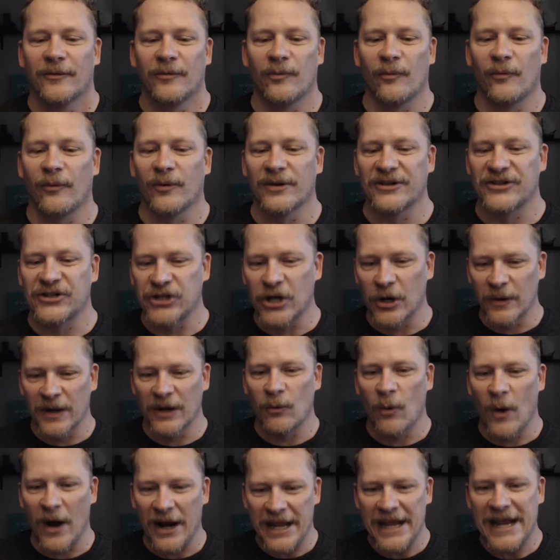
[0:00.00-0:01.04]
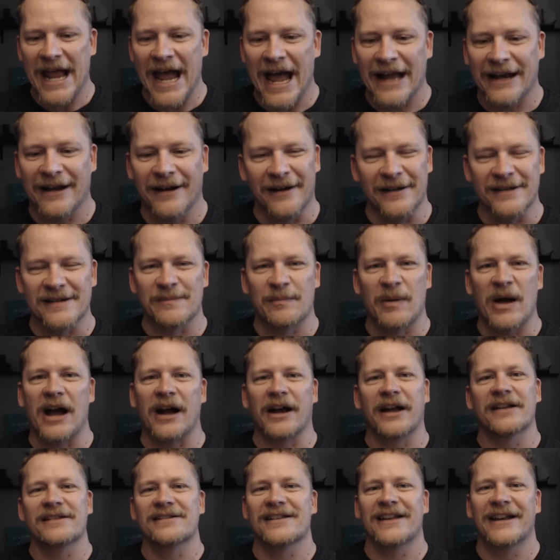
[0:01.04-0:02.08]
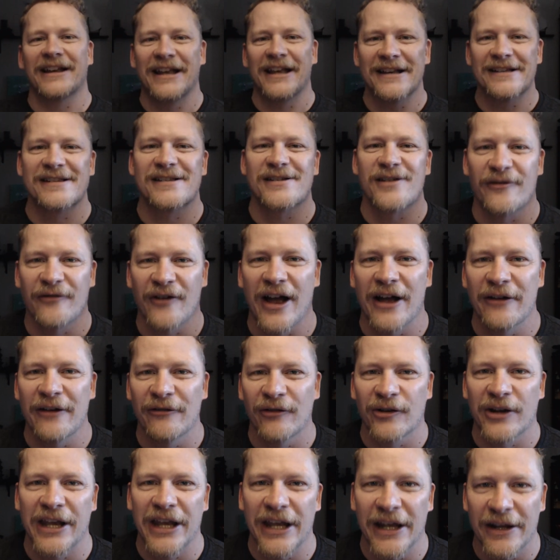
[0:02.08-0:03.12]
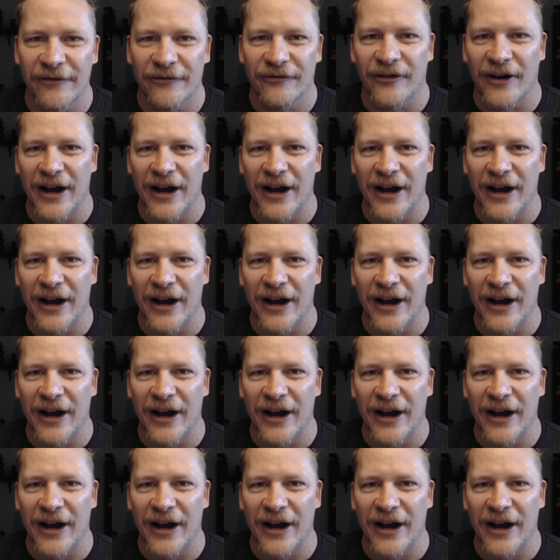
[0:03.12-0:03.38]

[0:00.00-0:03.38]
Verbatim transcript: was showing what he had in his pockets, like his survival kit for